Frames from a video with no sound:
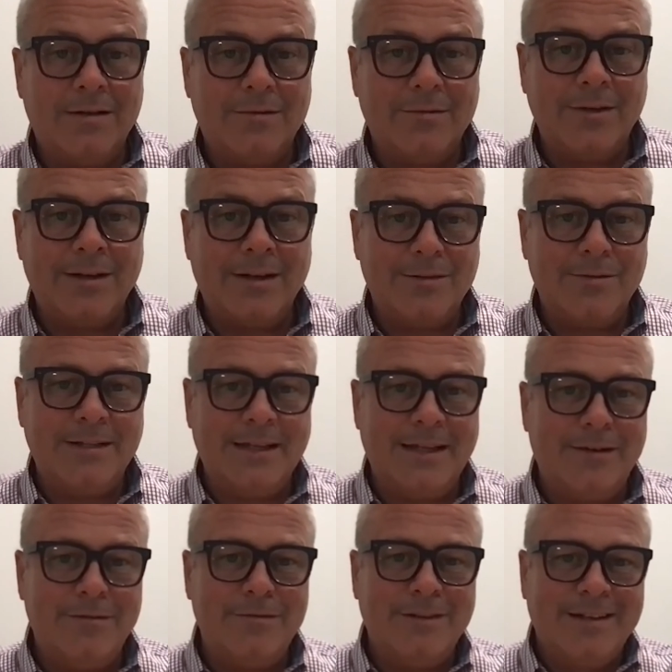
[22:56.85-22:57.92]
We not only
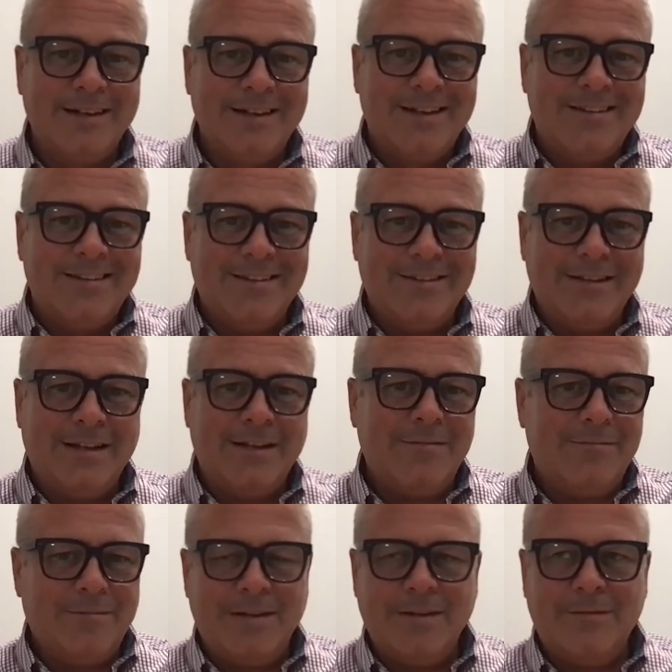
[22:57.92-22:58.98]
have,
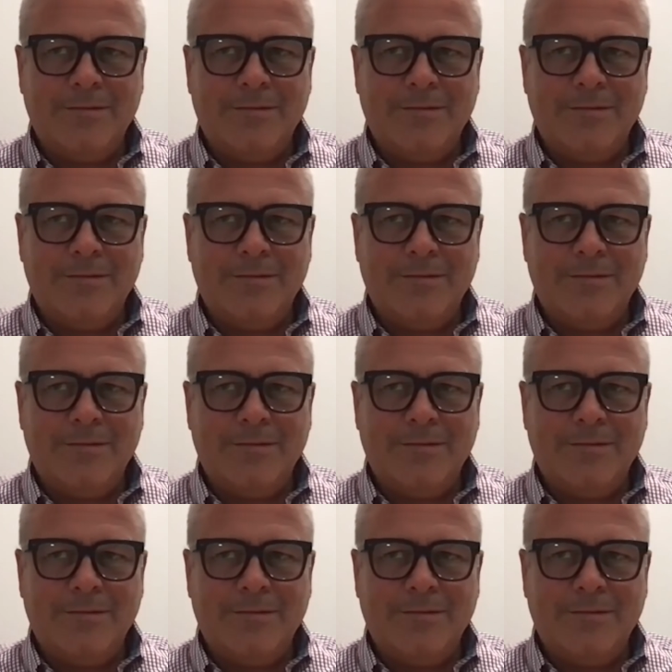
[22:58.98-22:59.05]
and uh,